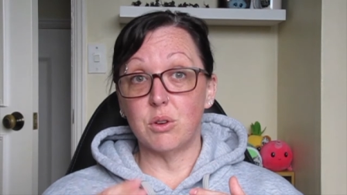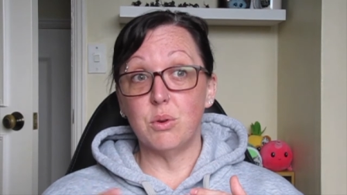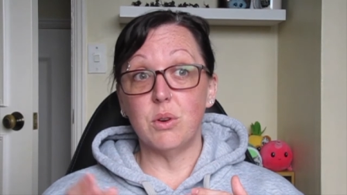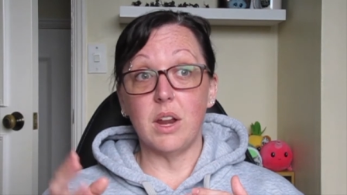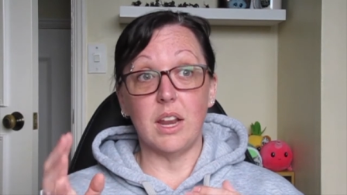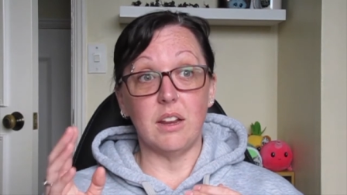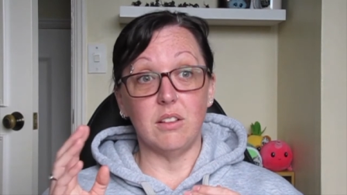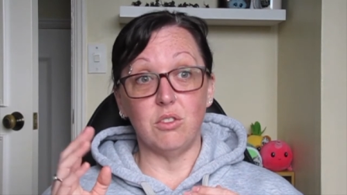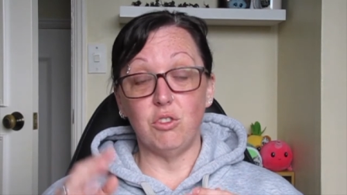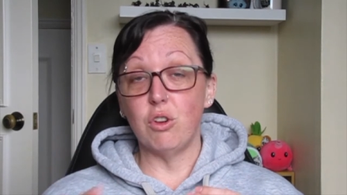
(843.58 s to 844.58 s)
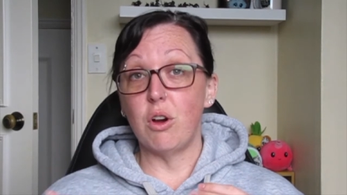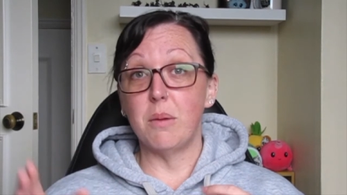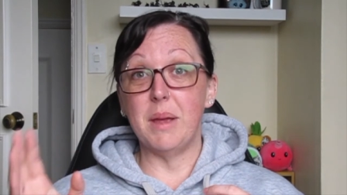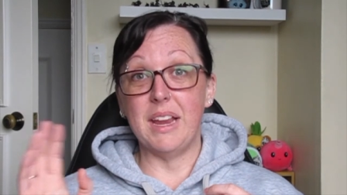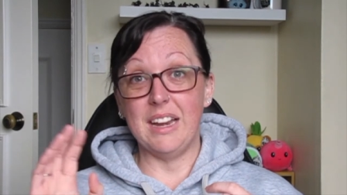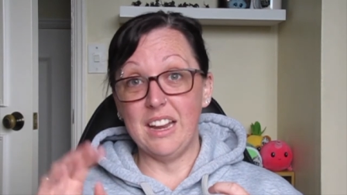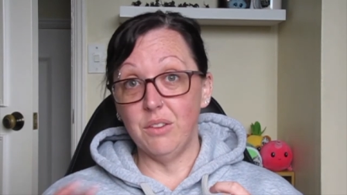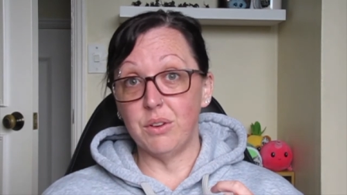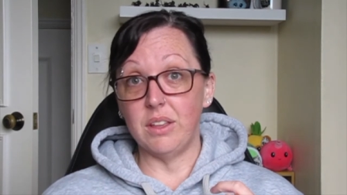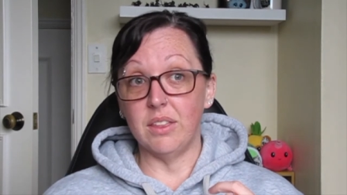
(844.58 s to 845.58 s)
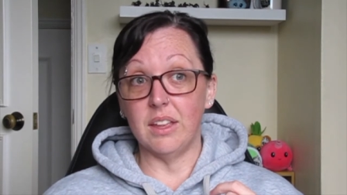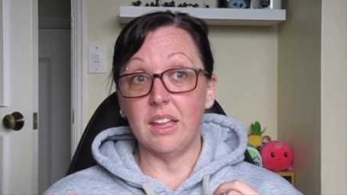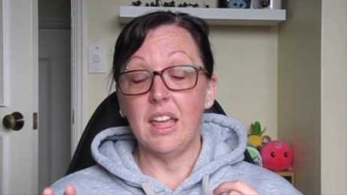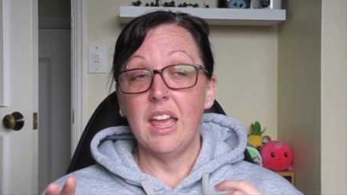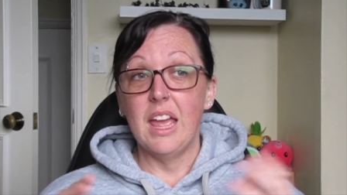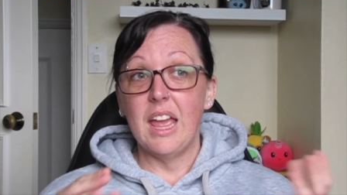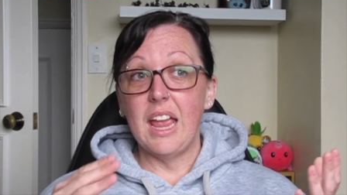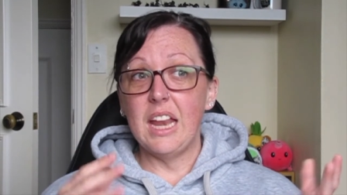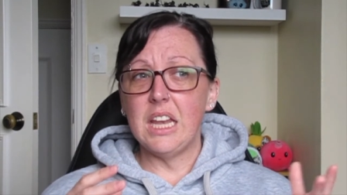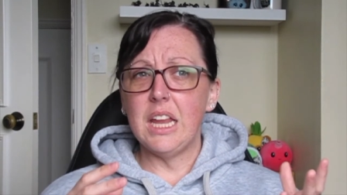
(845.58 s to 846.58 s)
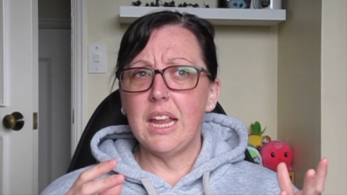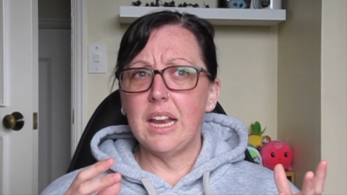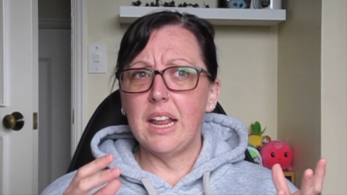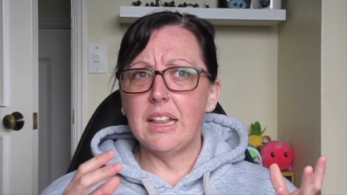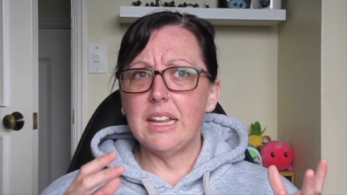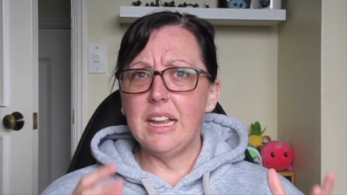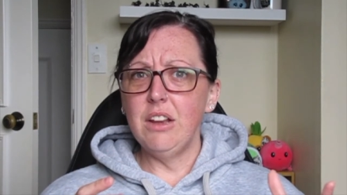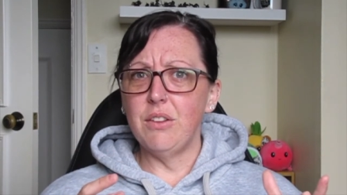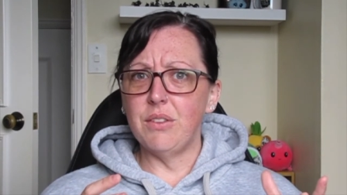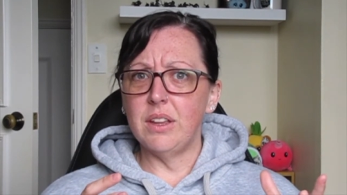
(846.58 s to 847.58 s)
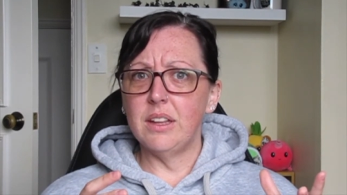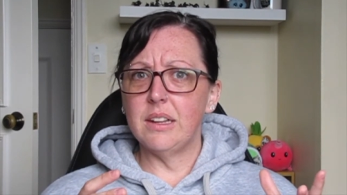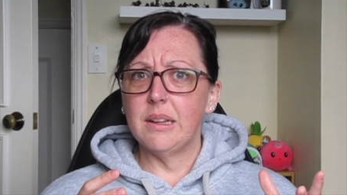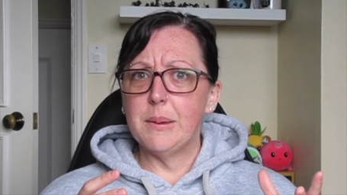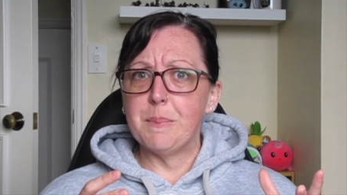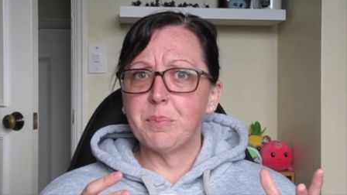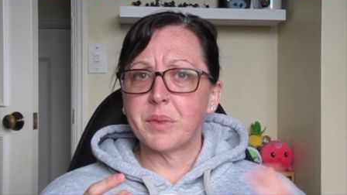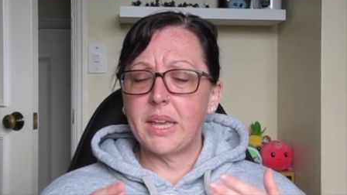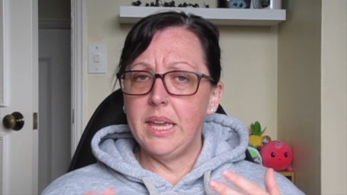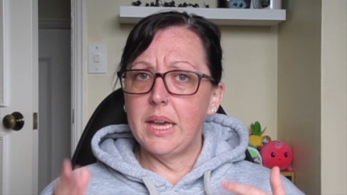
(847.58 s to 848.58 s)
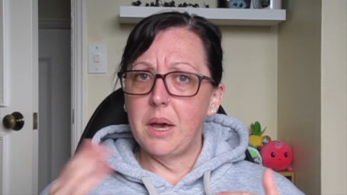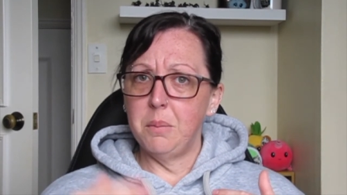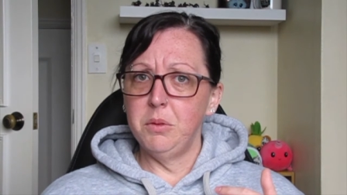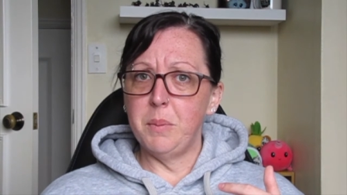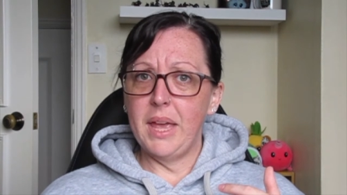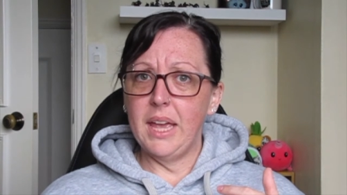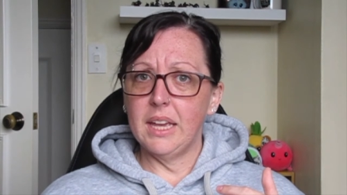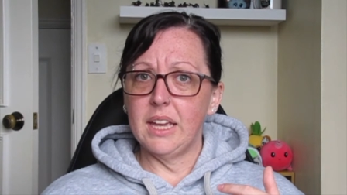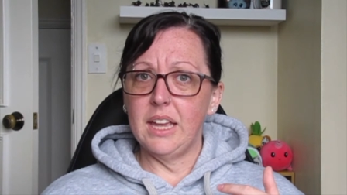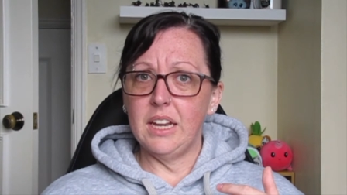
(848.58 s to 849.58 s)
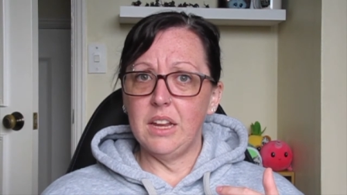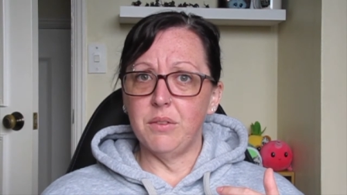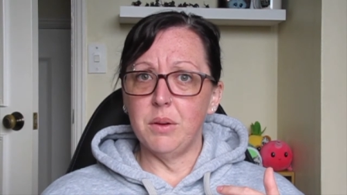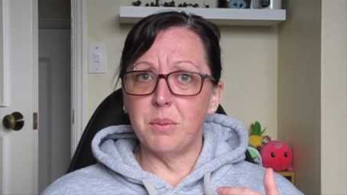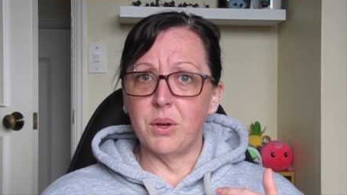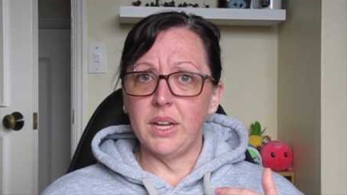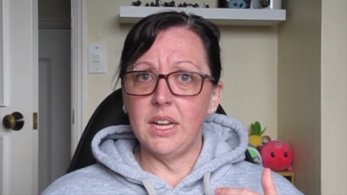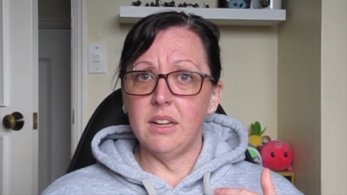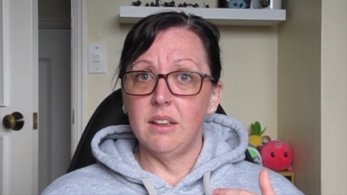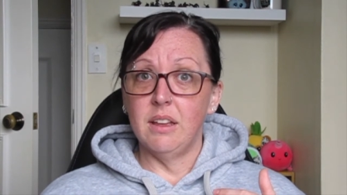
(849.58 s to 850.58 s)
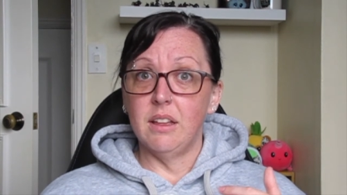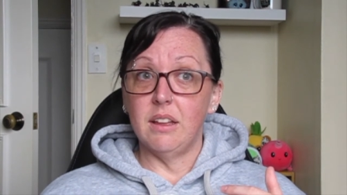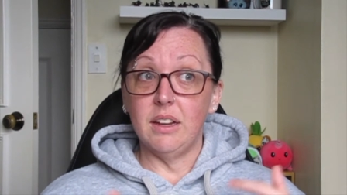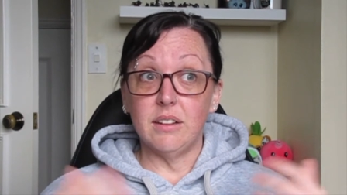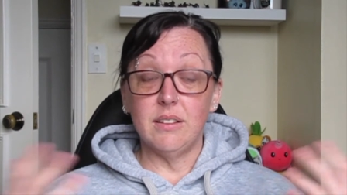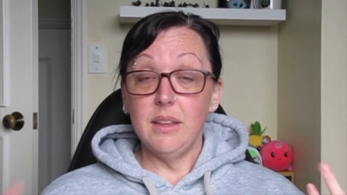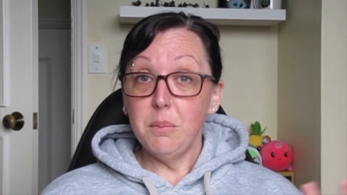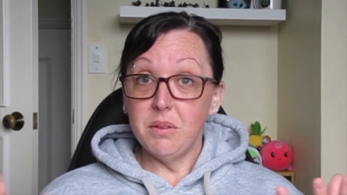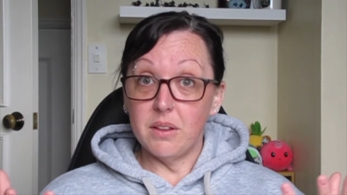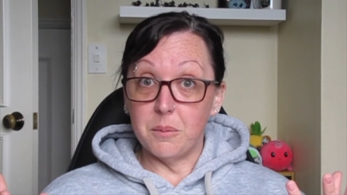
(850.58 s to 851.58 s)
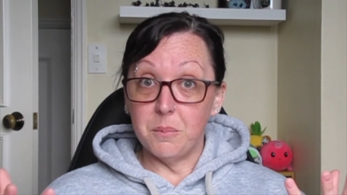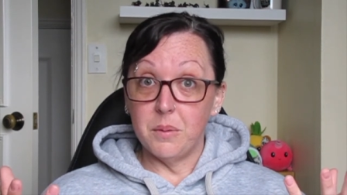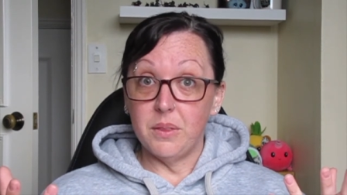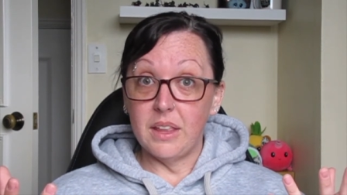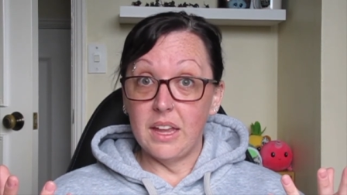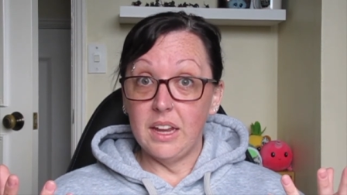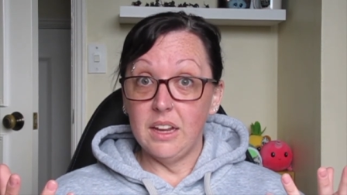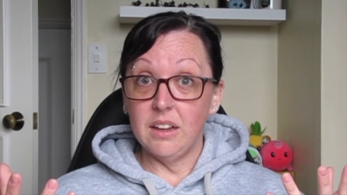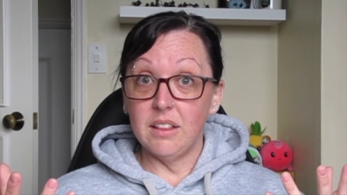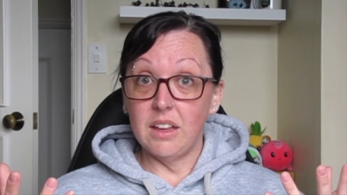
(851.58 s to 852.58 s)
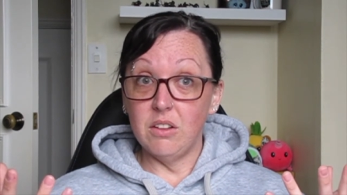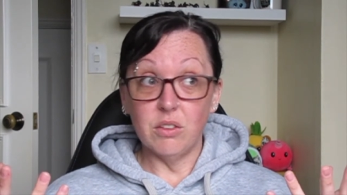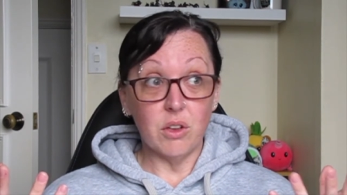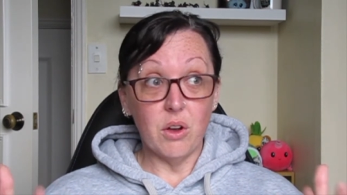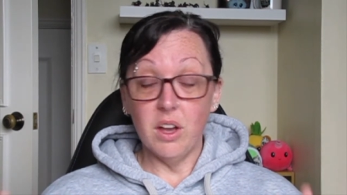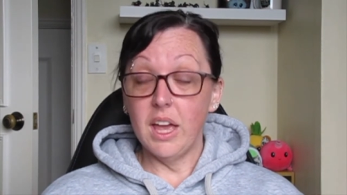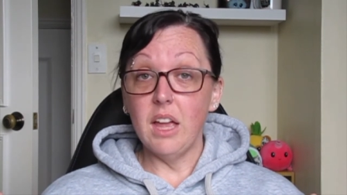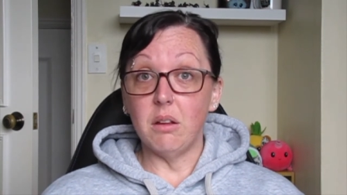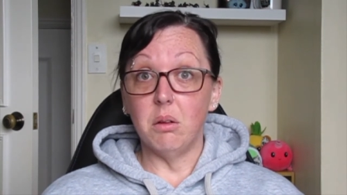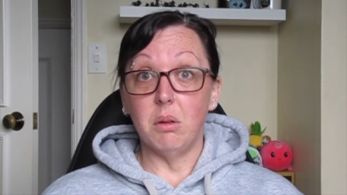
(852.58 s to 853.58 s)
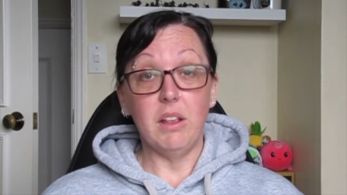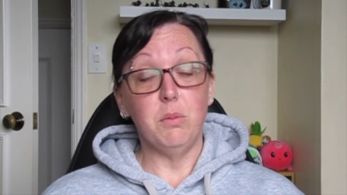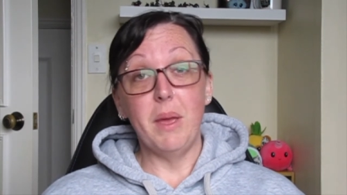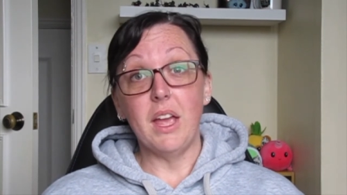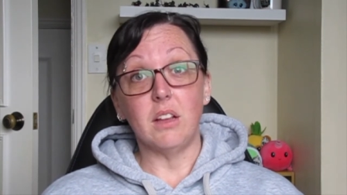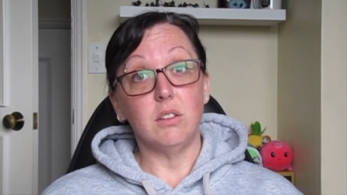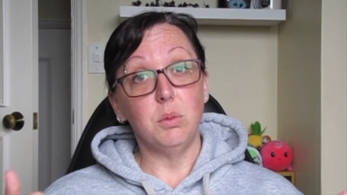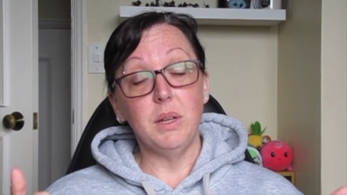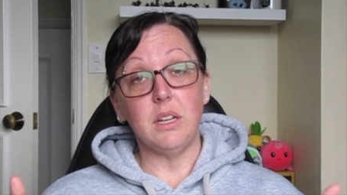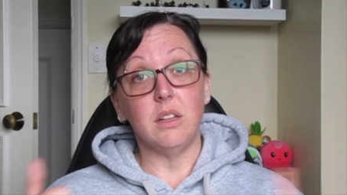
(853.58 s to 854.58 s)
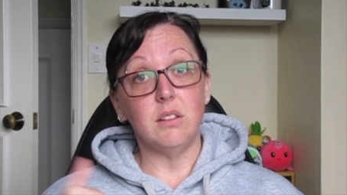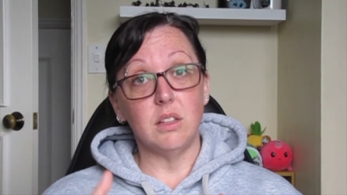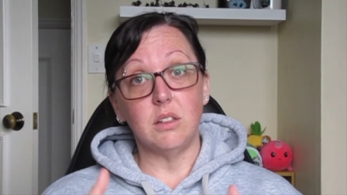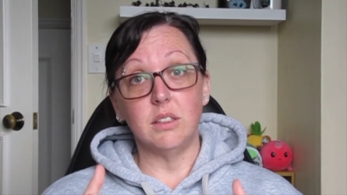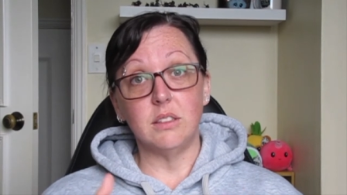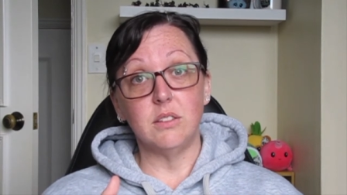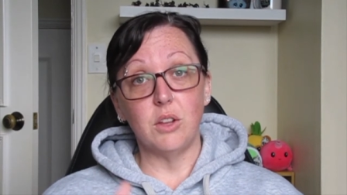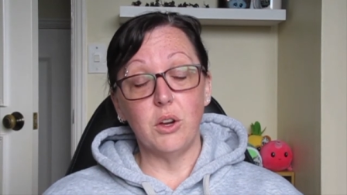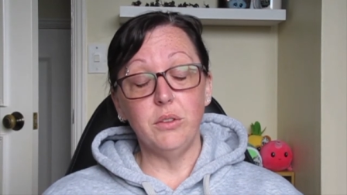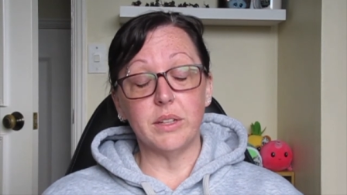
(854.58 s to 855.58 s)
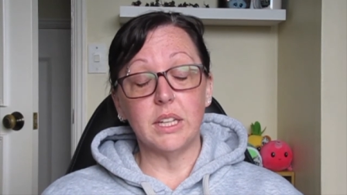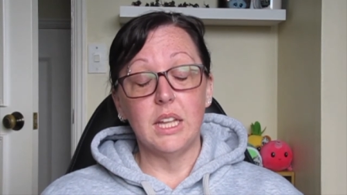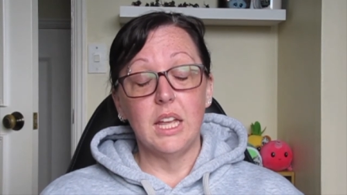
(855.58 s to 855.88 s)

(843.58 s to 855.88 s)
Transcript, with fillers: court and his job and everything and yet at the end of it he comes back and everybody accepts him they they just go okay he's back sweet his illness is over